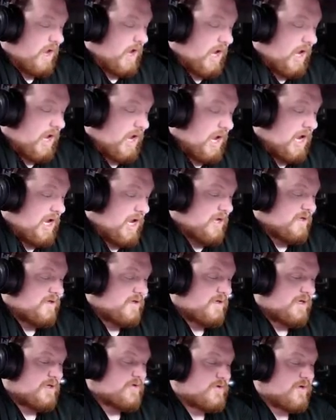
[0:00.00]
Oh!
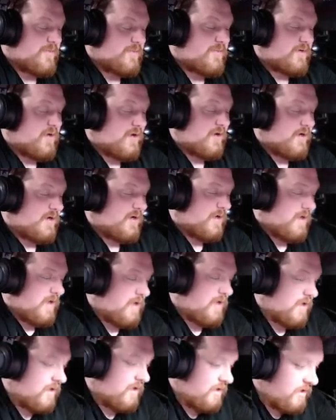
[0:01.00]
I dropped a card.
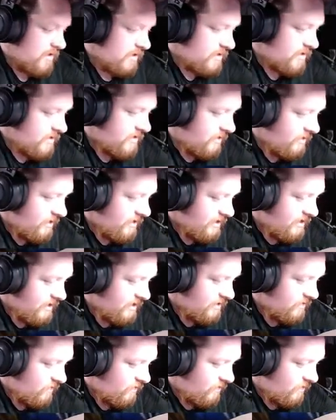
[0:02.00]
So this
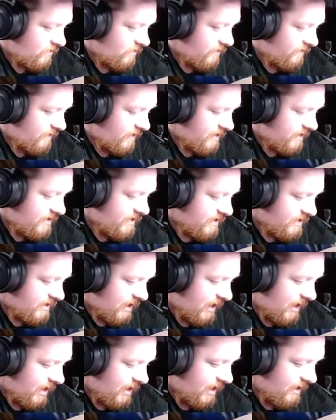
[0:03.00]
is one of... This is
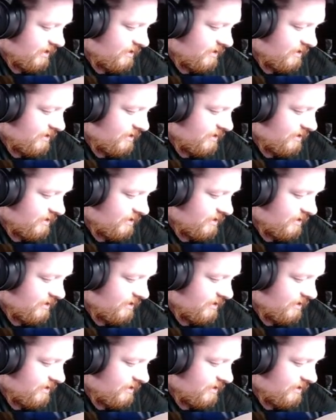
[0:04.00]
uh,